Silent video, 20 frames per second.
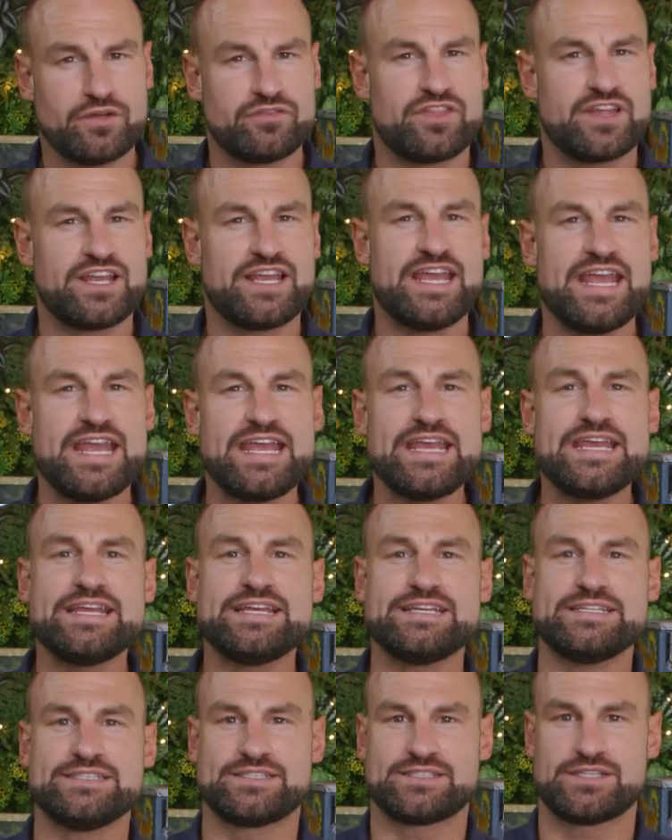of the
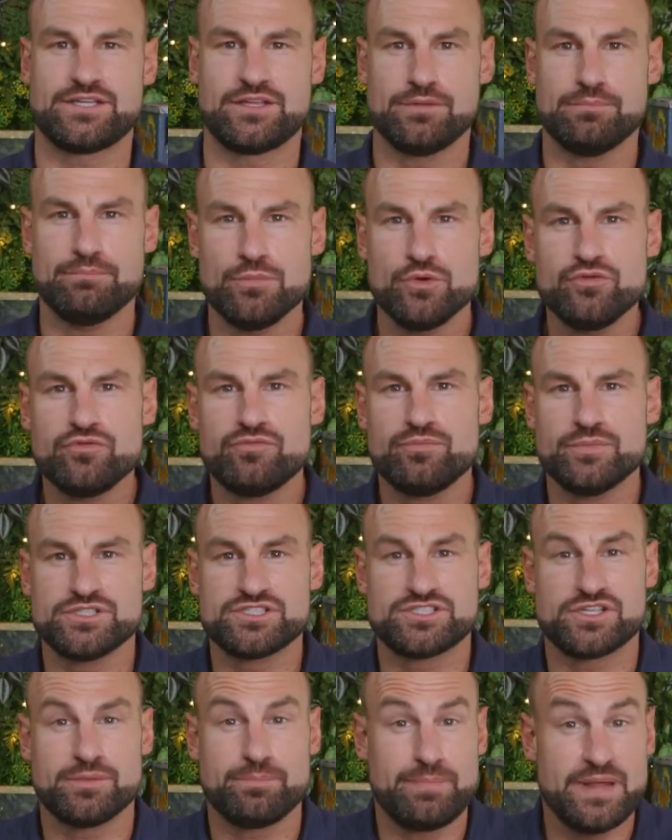keys to the
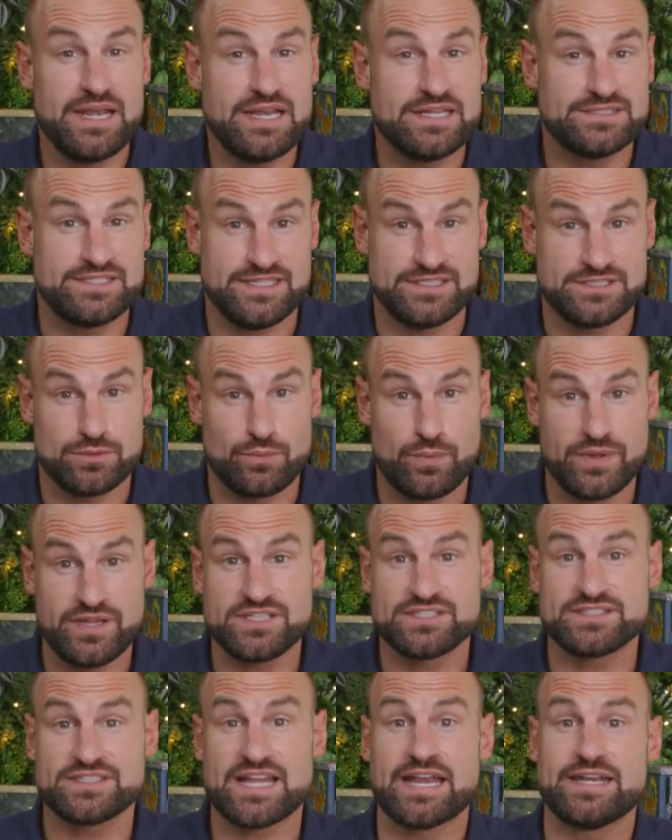movement's ability to
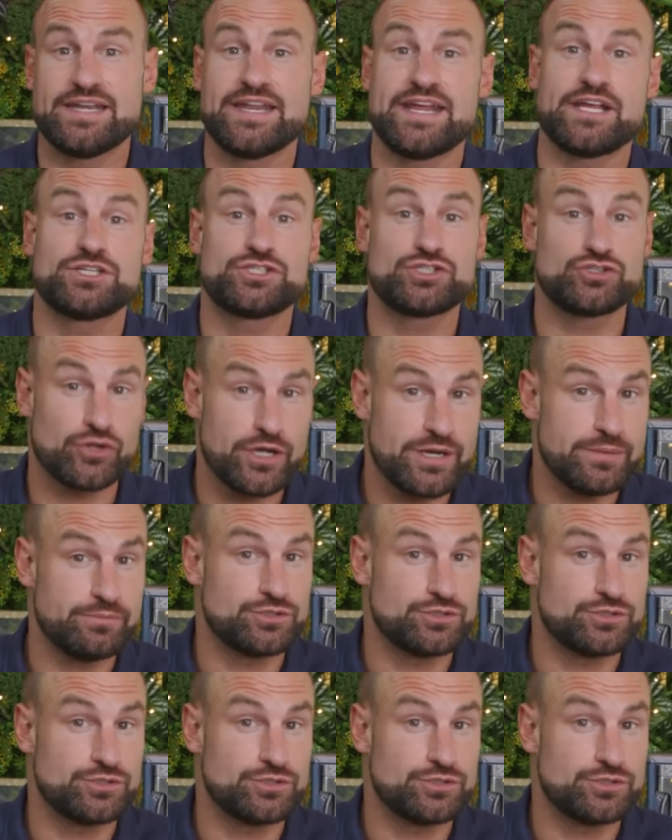withstand extreme